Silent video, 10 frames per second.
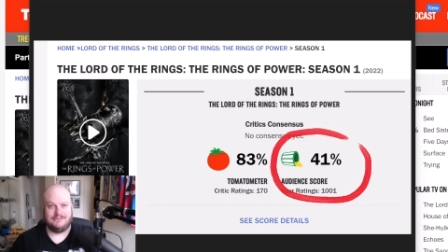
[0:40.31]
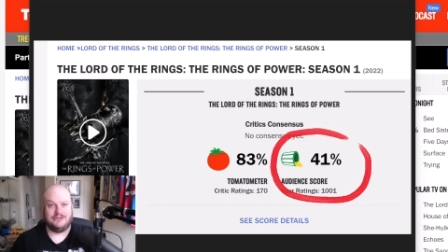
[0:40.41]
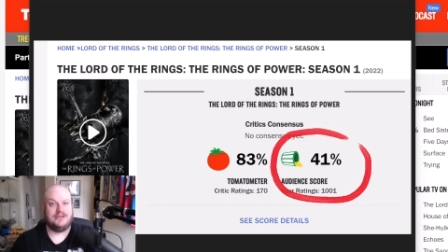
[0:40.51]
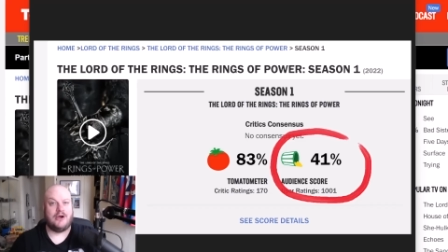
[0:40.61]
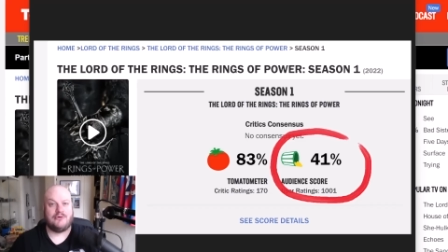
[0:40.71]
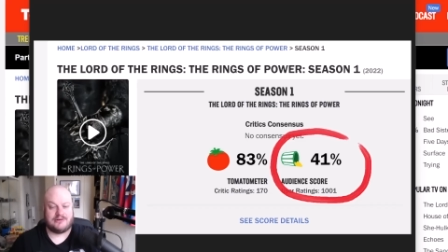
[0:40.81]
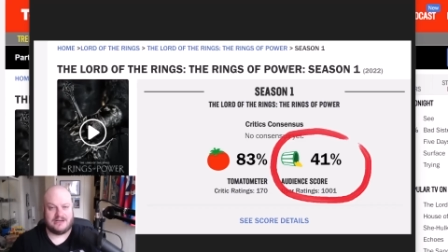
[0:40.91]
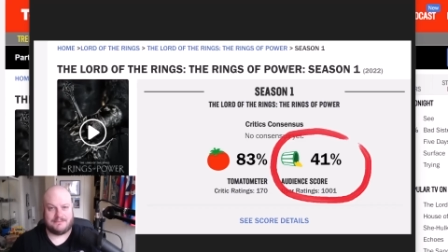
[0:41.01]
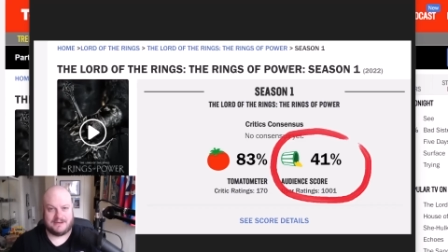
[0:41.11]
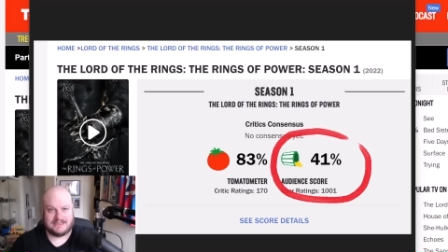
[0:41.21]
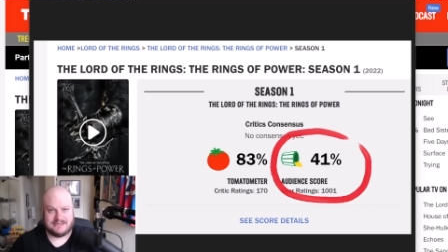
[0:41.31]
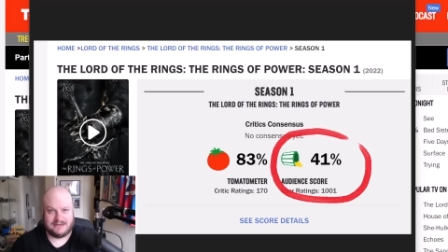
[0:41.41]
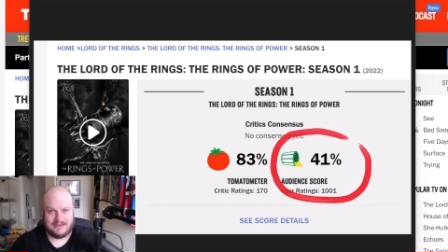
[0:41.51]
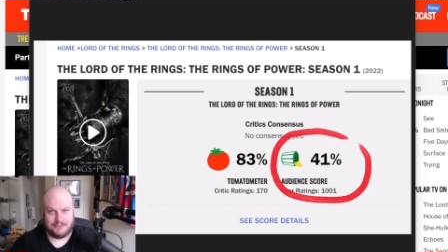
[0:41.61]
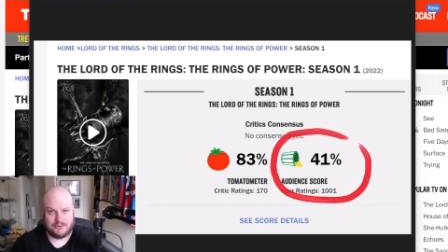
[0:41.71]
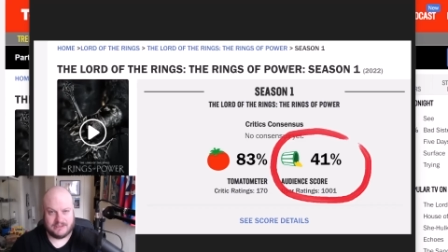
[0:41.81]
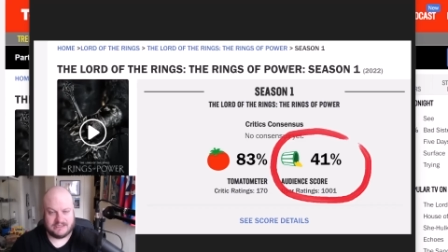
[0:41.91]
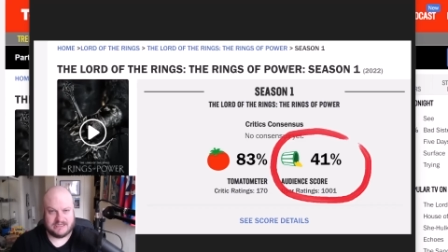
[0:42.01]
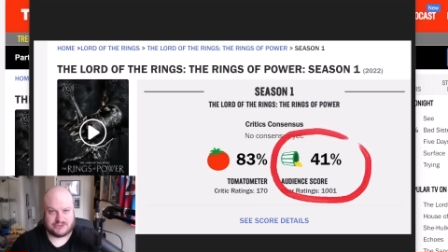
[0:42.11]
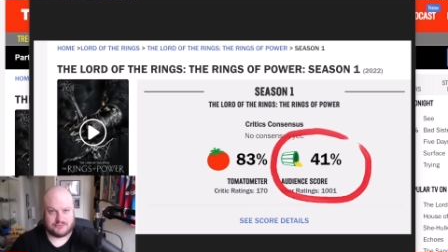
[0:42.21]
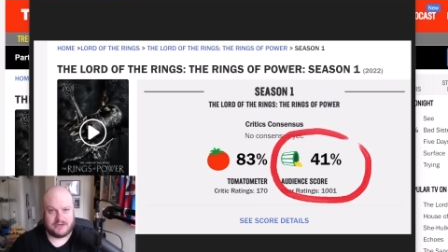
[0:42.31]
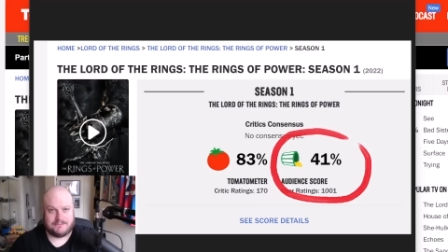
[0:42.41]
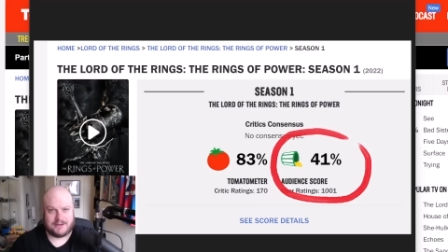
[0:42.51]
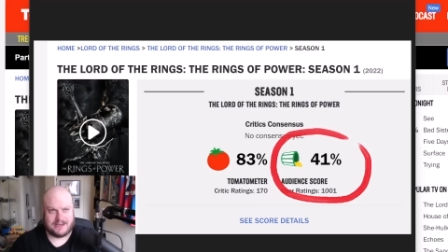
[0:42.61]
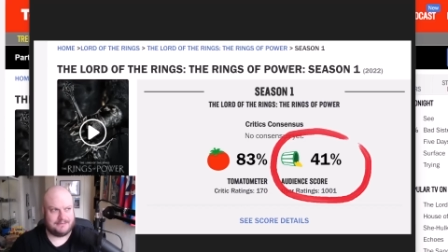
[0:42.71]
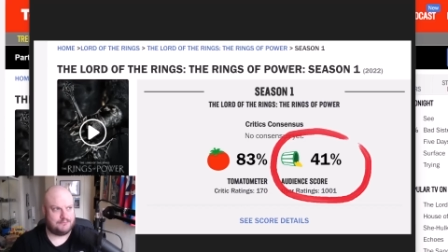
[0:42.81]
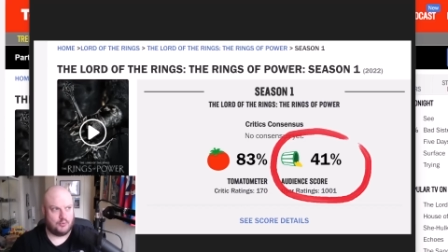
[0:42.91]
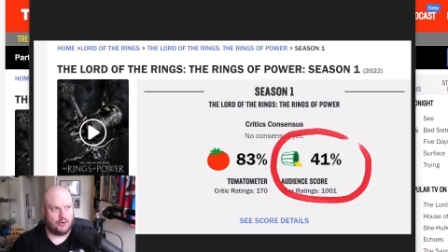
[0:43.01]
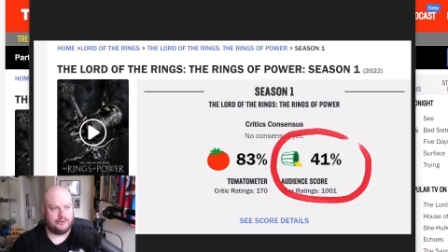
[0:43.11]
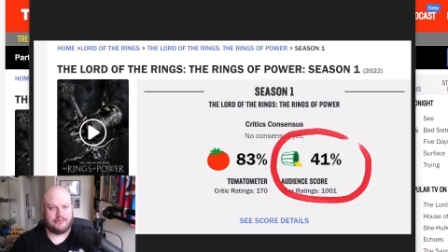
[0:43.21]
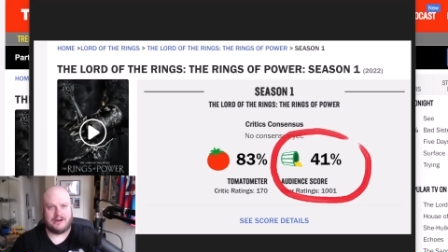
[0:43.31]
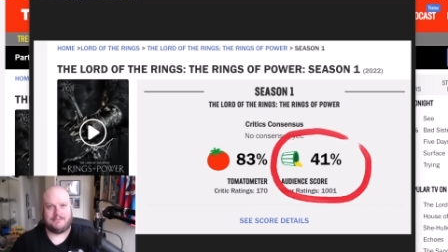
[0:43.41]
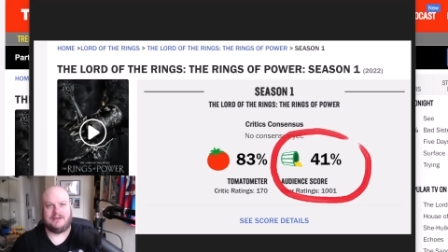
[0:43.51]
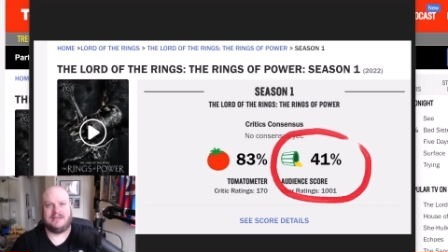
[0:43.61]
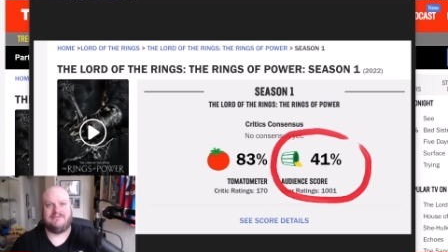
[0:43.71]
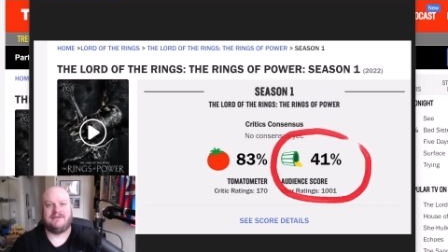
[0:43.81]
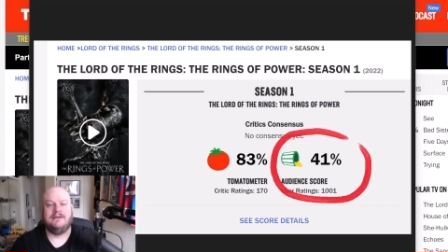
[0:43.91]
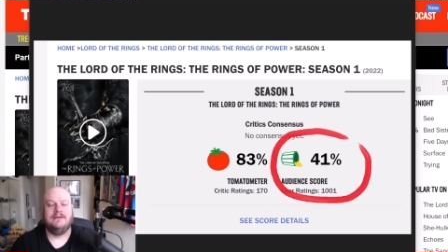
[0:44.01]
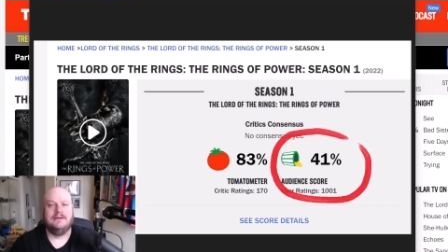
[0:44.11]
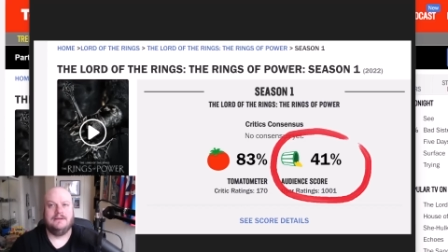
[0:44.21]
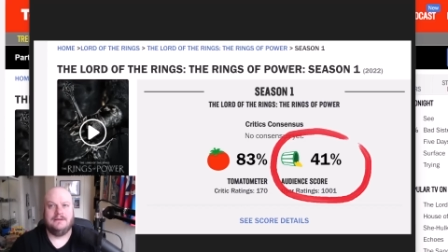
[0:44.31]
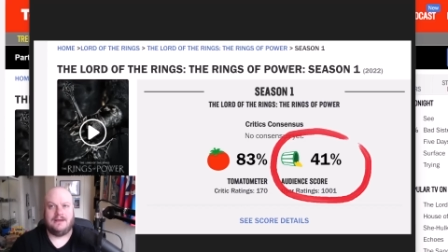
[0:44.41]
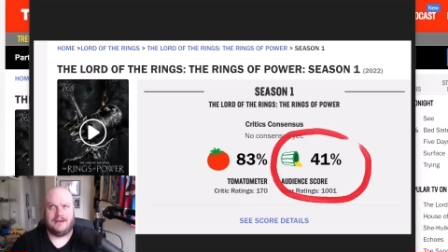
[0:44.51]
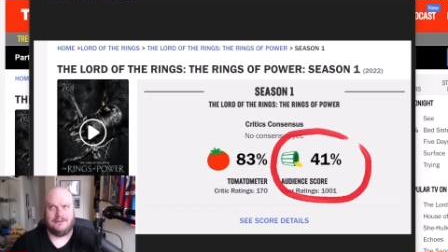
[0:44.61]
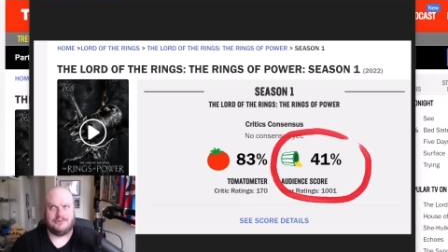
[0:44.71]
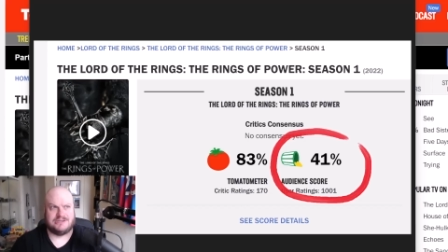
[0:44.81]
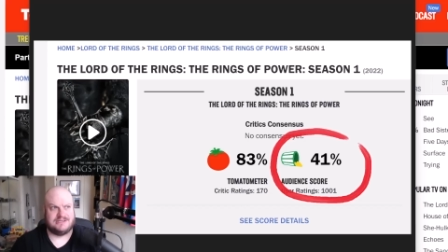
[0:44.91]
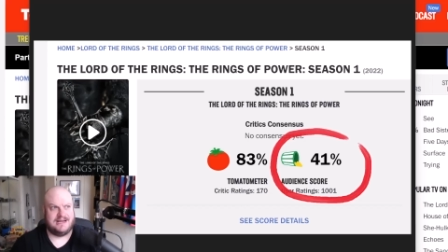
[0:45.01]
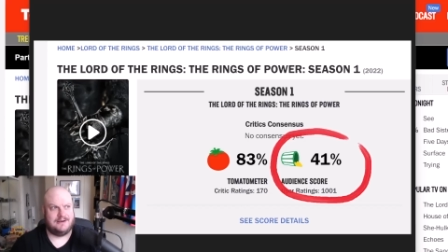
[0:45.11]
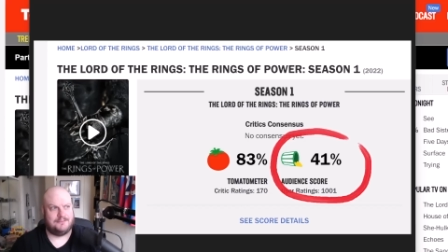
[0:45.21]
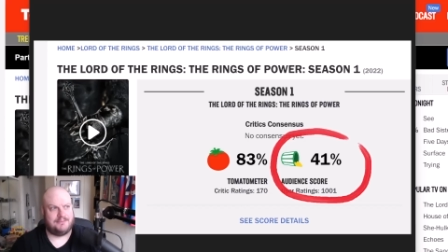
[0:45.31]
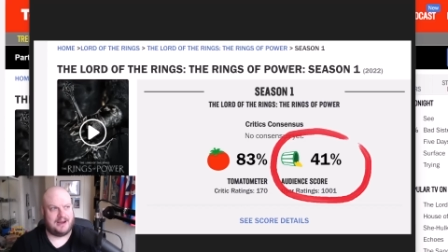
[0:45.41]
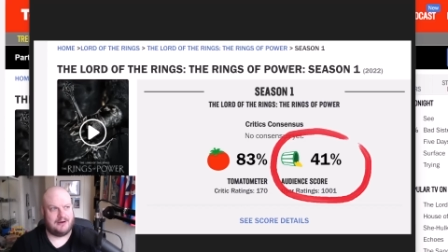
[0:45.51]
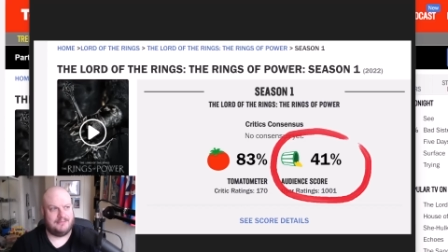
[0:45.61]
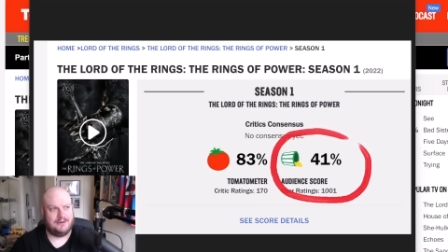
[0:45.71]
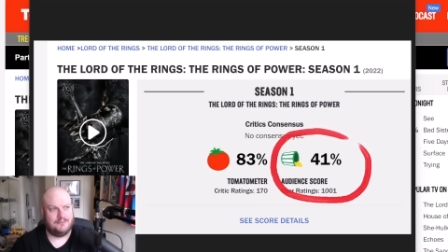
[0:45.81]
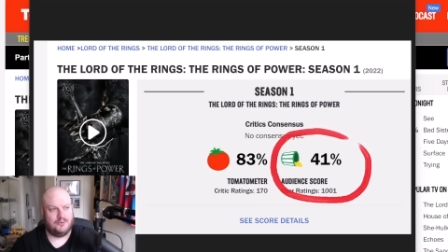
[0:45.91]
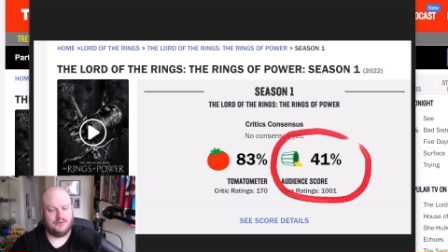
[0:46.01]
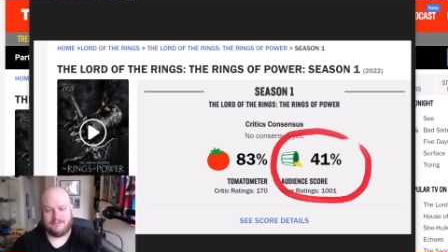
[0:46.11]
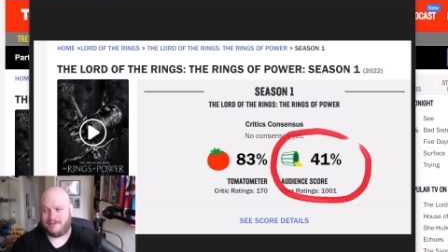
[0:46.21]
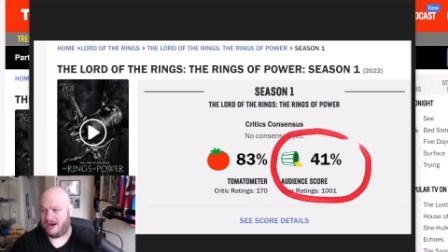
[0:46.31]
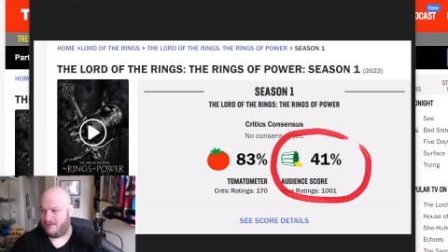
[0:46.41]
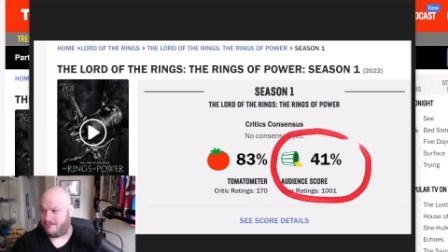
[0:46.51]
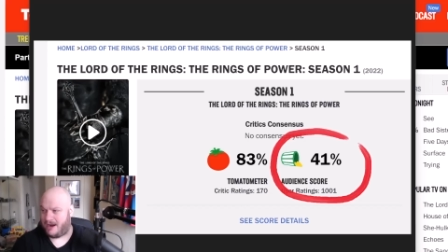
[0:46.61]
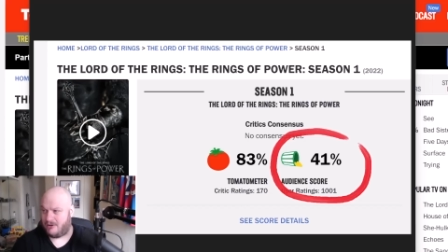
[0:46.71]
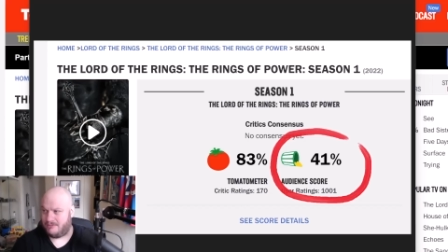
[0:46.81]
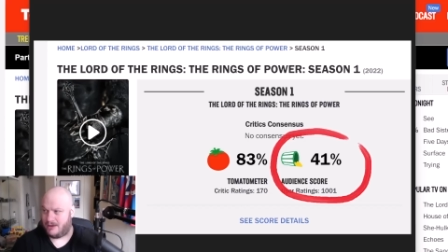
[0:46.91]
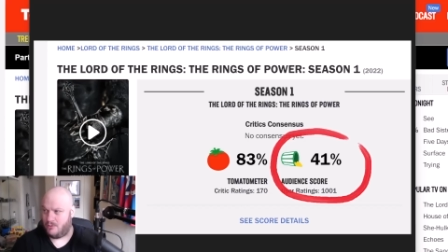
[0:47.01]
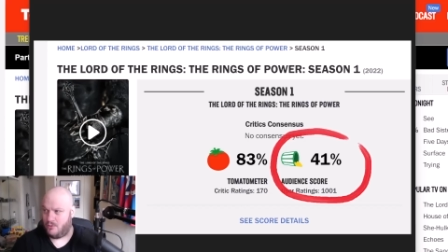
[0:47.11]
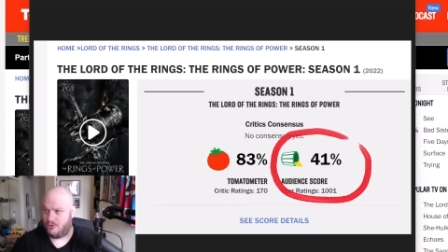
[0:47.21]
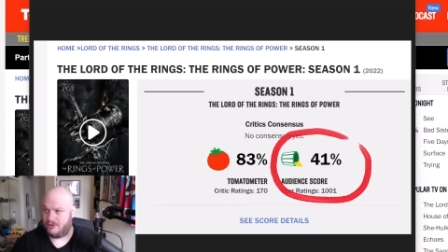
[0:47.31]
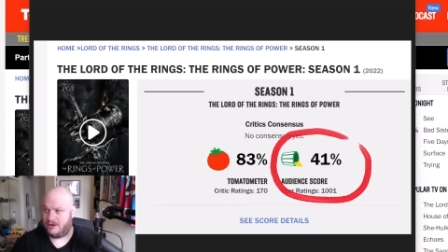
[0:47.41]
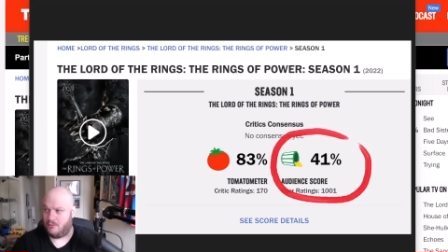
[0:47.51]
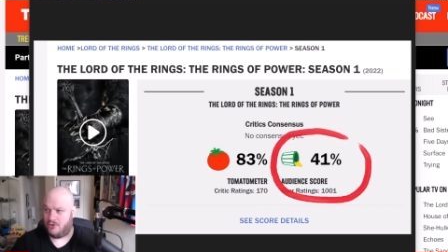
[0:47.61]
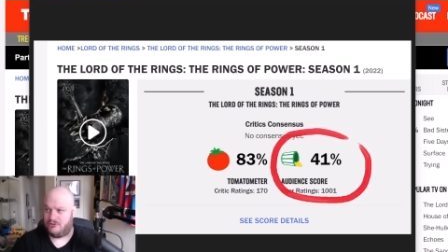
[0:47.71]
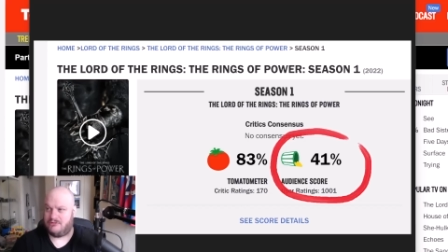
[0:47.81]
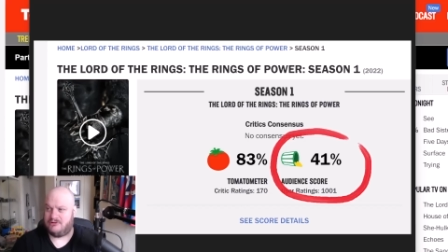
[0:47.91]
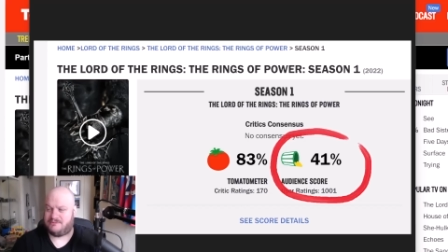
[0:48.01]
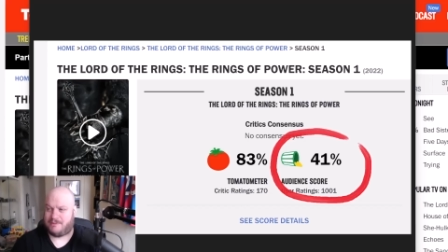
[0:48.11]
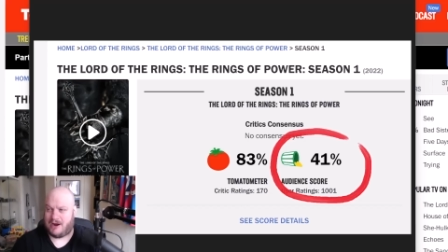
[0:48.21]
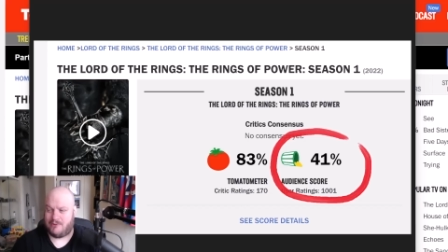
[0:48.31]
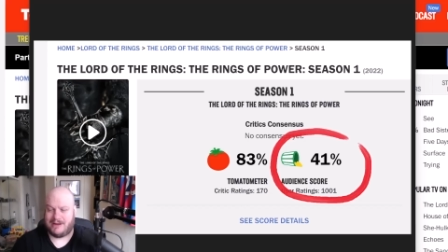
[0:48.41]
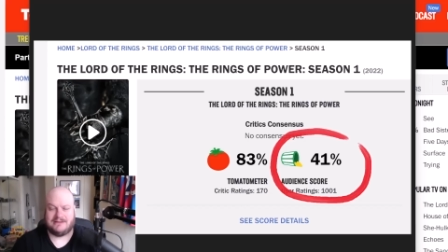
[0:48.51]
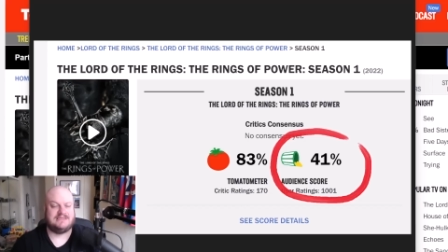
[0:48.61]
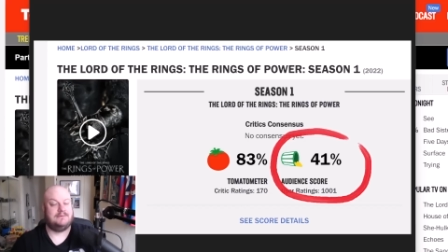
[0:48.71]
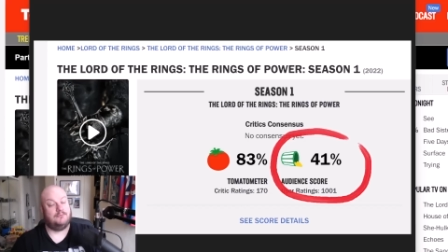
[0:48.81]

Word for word: No credibility anymore. It's run by Warner, I believe, uh, which is now Paramount, Warner, Par Paramount, Warner. Warner is Paramountic,